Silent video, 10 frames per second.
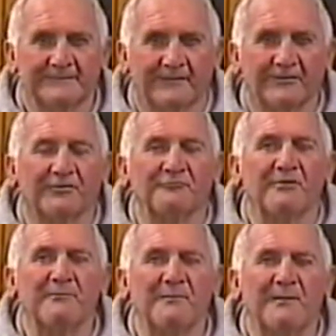I can
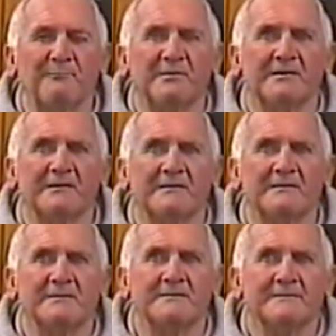
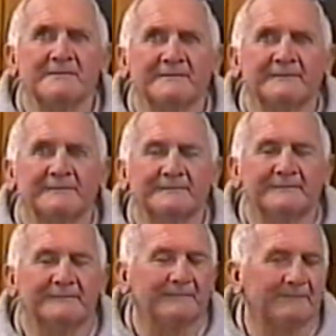remember,
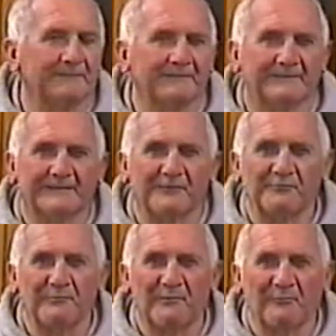oh, I can't
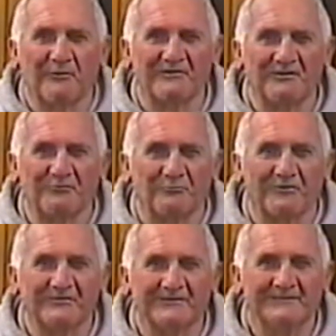remember what year it
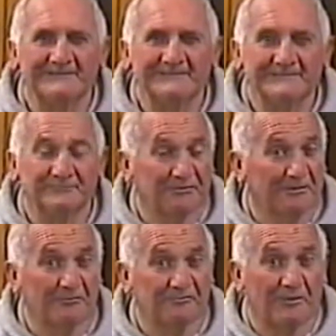was, it was a
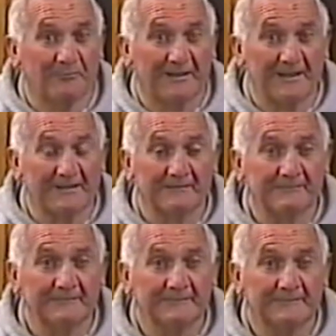long time ago,
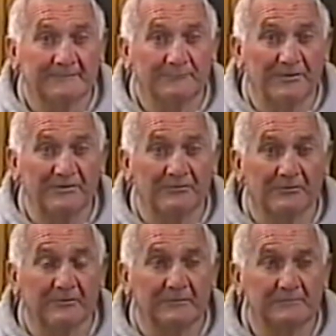when you
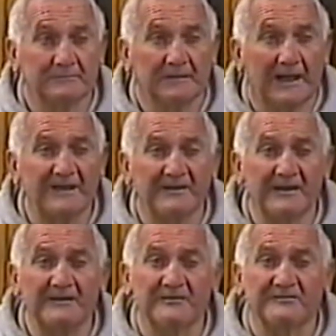were
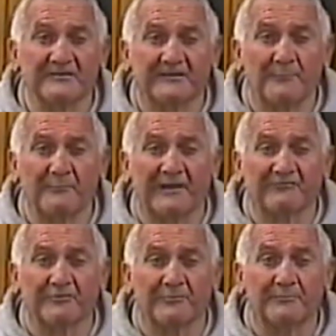18, you'd just come back
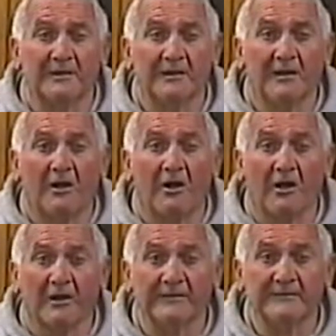from
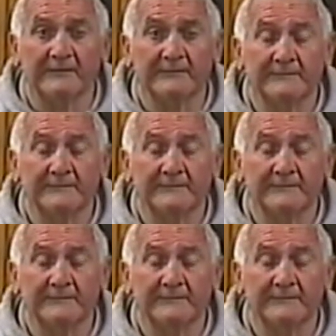Ireland,